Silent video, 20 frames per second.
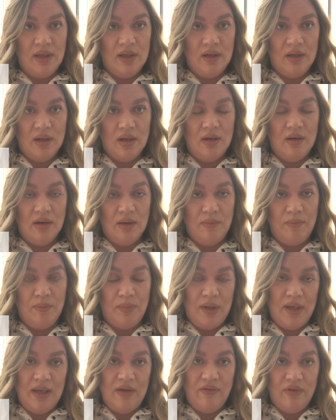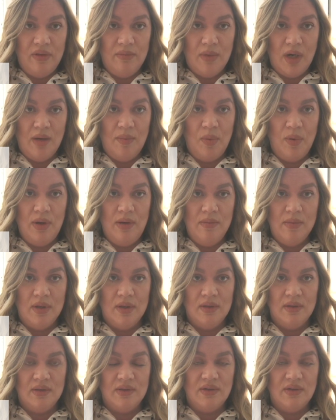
and I believe in my appointment.